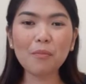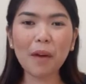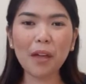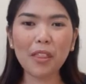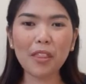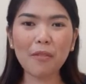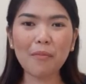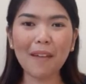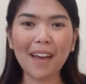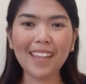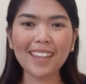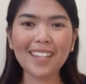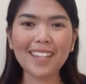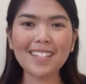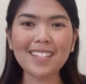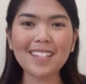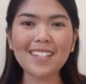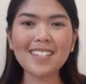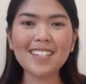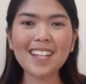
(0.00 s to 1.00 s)

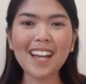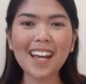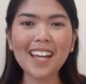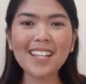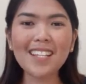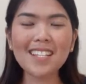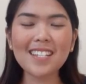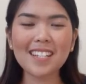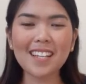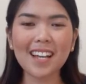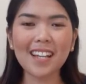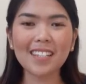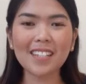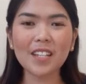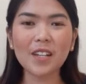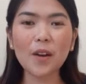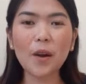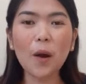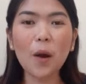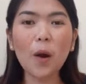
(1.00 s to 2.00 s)
Mathematics and Science
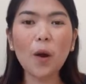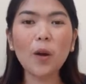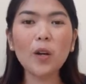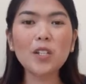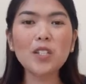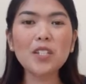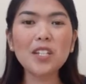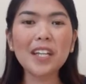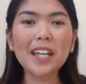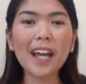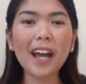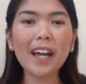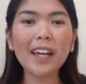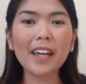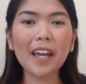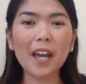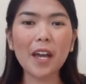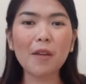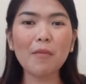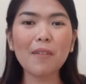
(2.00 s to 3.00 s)
Study, or
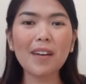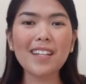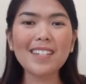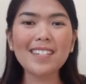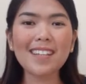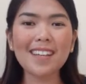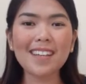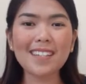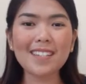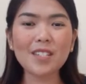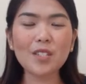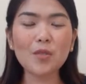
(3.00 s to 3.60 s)
TIMSS